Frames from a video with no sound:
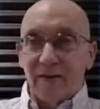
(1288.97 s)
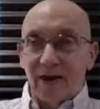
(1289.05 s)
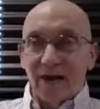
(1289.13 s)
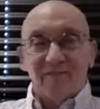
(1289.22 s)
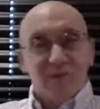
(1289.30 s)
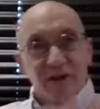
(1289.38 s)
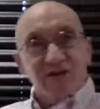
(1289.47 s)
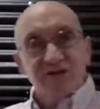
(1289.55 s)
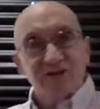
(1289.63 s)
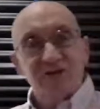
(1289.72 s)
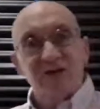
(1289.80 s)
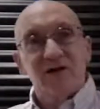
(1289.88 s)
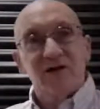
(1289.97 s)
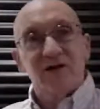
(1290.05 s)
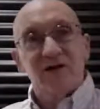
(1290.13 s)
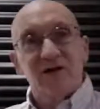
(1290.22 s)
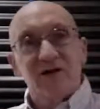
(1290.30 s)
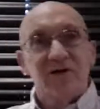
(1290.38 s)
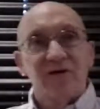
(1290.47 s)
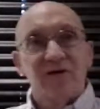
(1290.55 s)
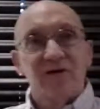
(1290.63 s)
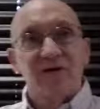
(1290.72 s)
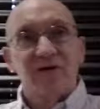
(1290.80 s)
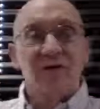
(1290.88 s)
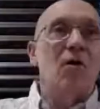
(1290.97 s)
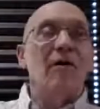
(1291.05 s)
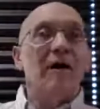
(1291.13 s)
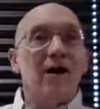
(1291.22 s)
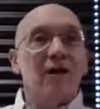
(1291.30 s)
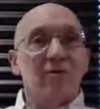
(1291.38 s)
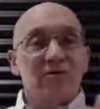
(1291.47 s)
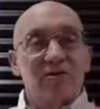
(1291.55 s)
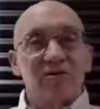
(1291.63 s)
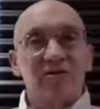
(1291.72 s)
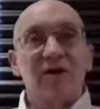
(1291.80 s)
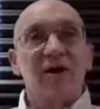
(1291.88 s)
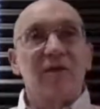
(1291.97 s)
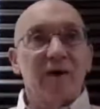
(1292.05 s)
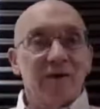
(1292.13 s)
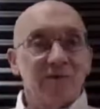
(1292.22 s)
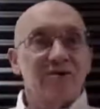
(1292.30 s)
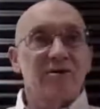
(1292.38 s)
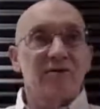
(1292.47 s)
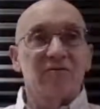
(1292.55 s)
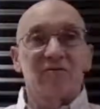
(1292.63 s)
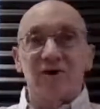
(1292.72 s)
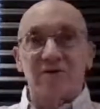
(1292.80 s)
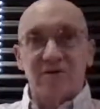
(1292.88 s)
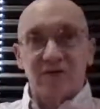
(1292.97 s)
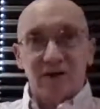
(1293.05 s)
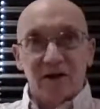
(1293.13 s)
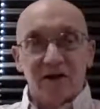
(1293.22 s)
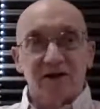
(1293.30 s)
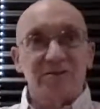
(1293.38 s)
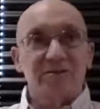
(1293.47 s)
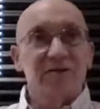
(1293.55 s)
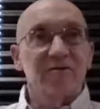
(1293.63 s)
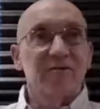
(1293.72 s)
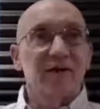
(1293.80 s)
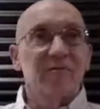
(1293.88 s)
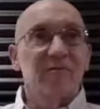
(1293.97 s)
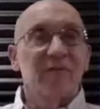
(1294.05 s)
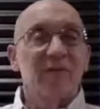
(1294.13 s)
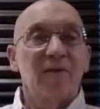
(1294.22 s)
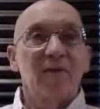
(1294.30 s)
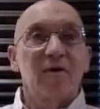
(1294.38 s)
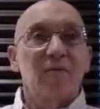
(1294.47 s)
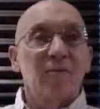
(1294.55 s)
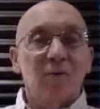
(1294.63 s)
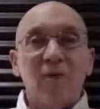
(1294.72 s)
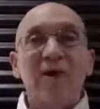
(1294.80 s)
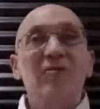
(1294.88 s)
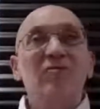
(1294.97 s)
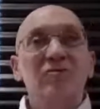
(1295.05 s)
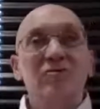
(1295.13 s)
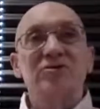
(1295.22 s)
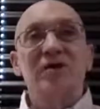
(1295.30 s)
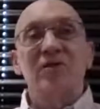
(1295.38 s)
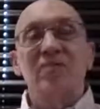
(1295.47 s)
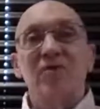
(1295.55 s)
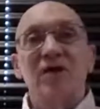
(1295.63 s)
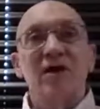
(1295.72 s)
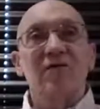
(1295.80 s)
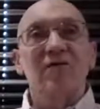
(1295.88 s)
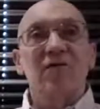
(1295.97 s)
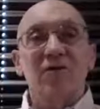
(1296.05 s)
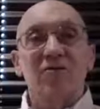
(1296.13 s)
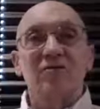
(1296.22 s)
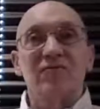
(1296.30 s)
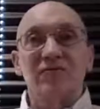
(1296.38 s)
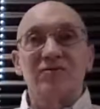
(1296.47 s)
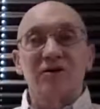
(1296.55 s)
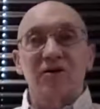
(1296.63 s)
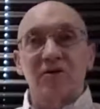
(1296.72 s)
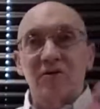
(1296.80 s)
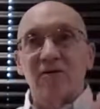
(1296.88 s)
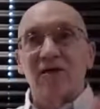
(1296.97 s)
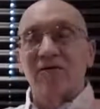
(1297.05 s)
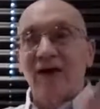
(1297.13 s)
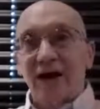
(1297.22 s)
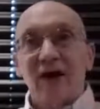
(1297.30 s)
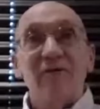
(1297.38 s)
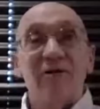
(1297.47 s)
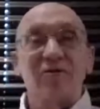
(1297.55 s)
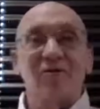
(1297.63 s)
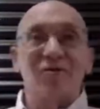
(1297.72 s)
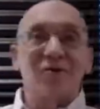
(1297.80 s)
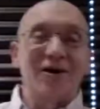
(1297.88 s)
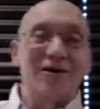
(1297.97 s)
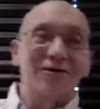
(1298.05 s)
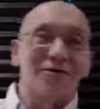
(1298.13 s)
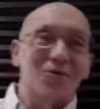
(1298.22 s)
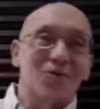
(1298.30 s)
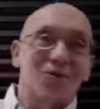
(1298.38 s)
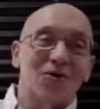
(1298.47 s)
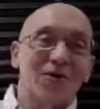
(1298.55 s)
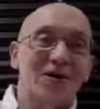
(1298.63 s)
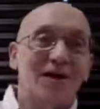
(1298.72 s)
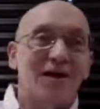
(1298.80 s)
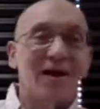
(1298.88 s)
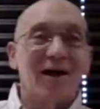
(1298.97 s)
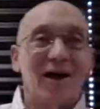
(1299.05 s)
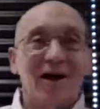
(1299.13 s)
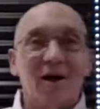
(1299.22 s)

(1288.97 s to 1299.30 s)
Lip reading: have placed yourself in, you are able to think about these other things and consider them. Yes. But we can do the same thing, even those of us that are living out in the world.